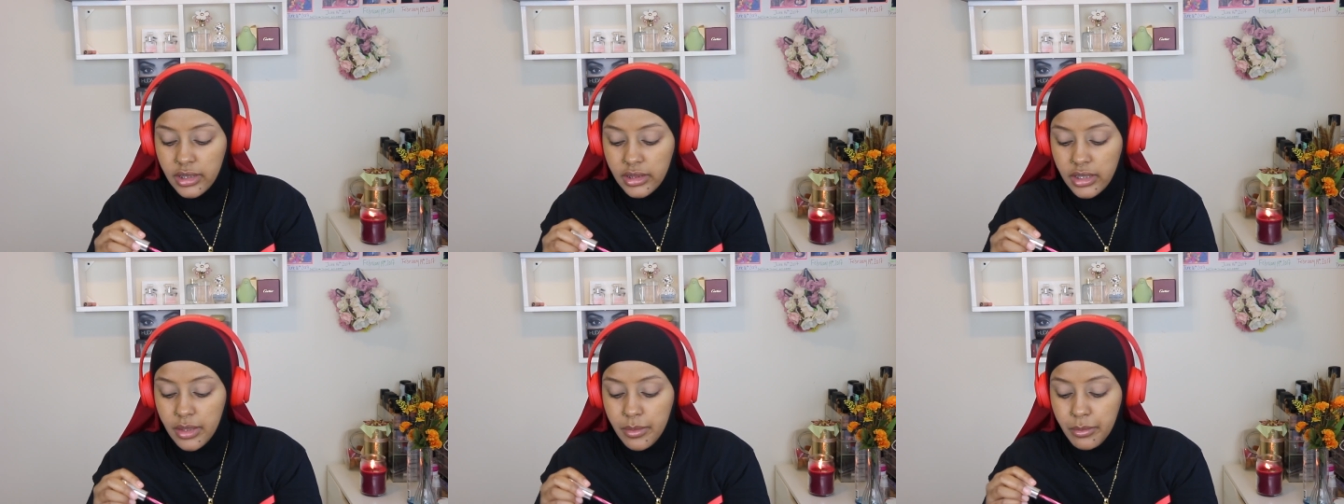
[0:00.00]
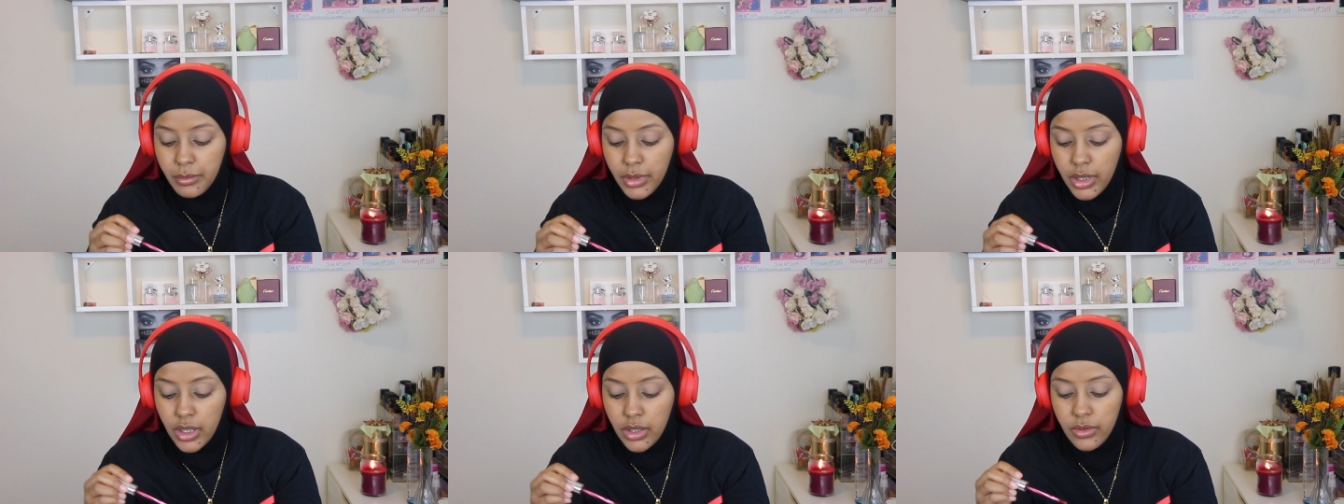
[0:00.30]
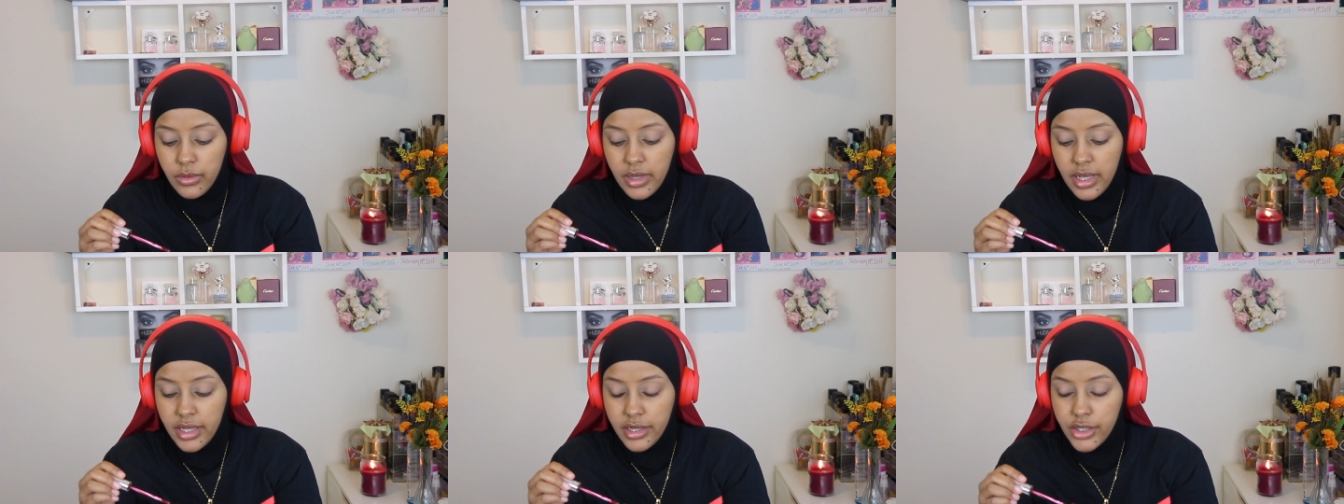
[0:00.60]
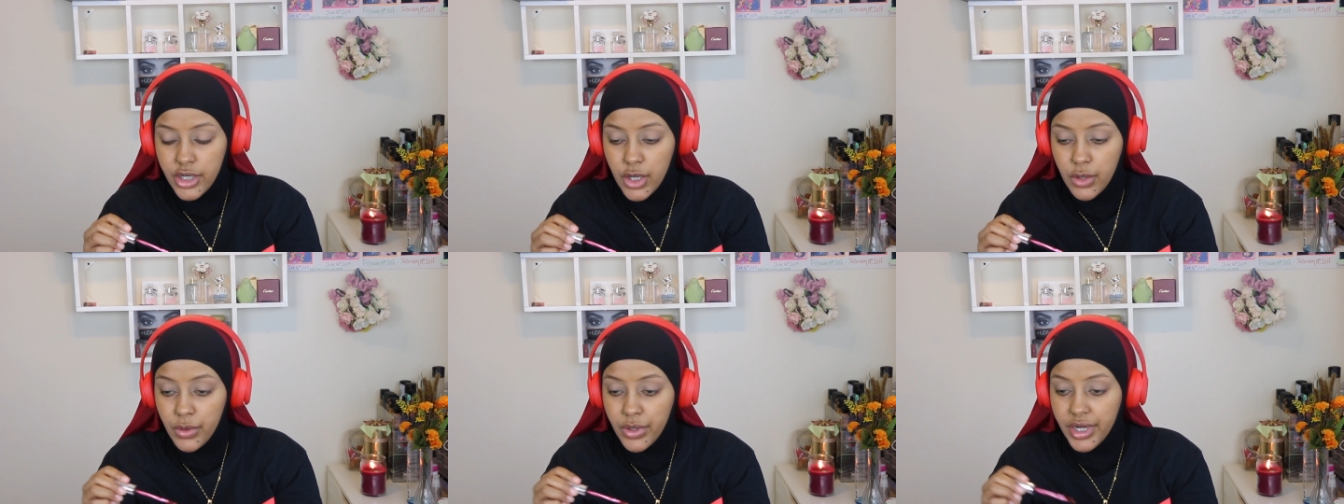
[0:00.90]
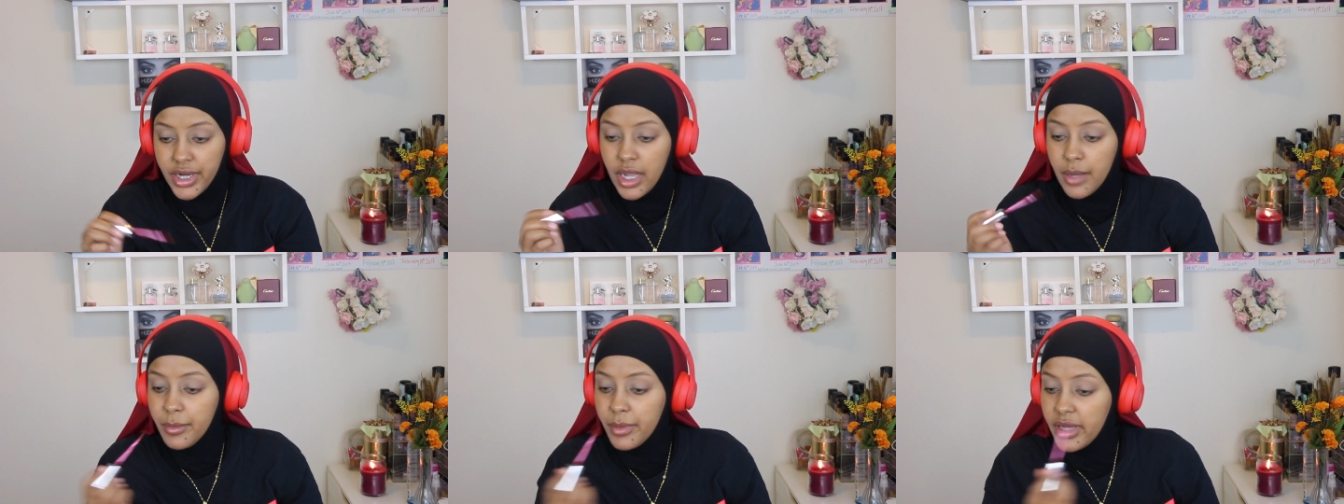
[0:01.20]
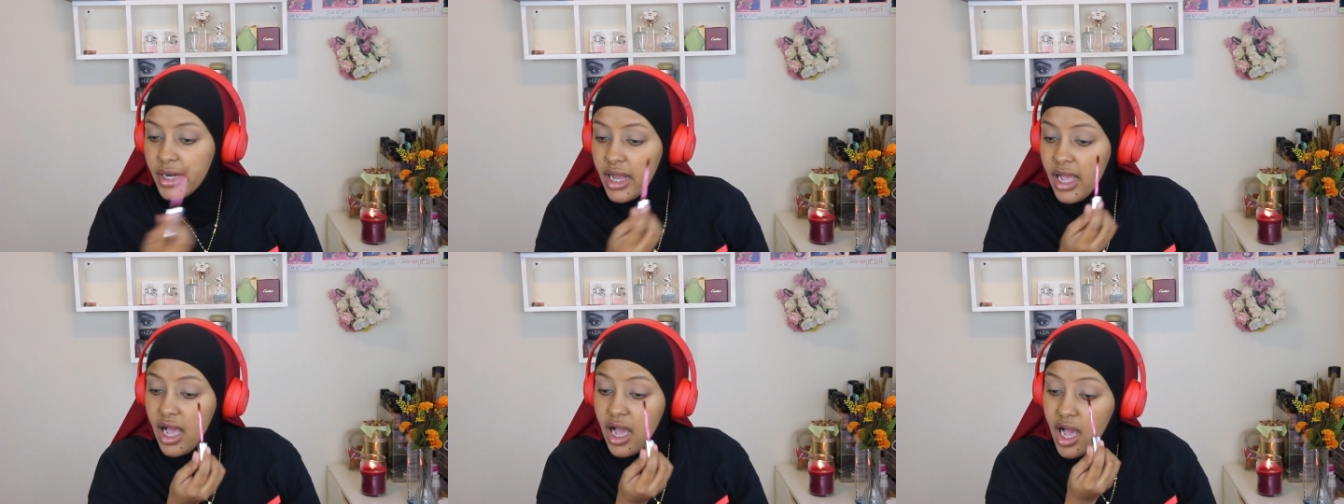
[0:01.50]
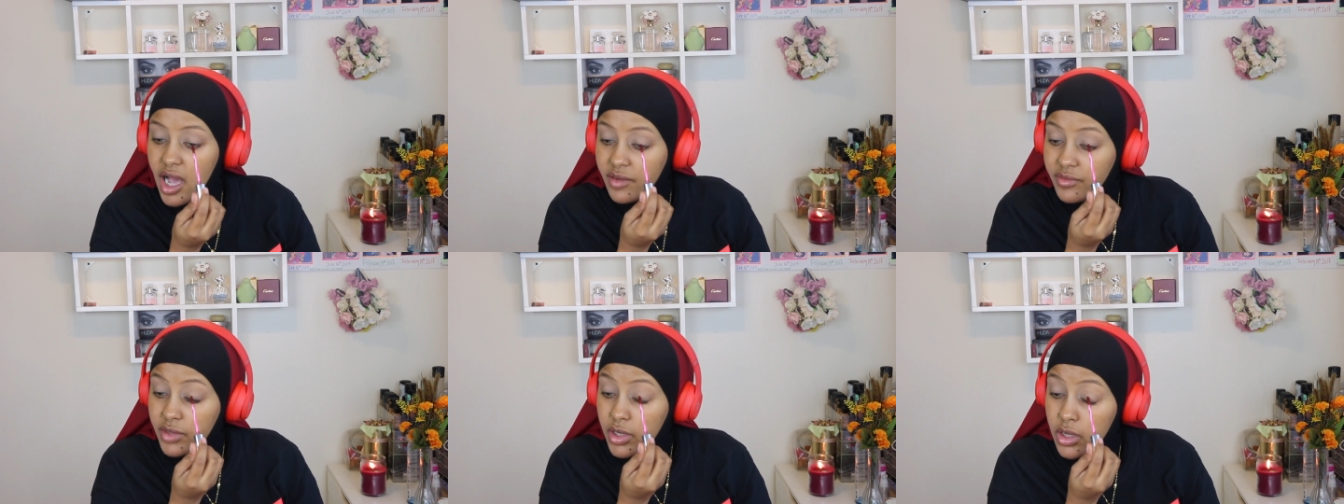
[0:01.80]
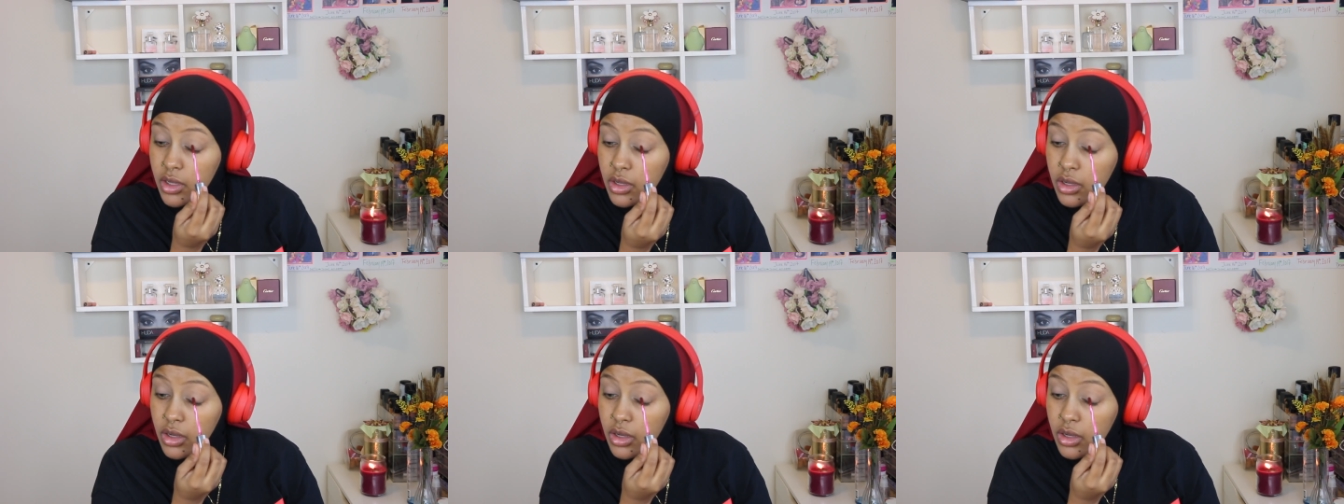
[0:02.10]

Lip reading: Limbo, and don't worry, I'm going to have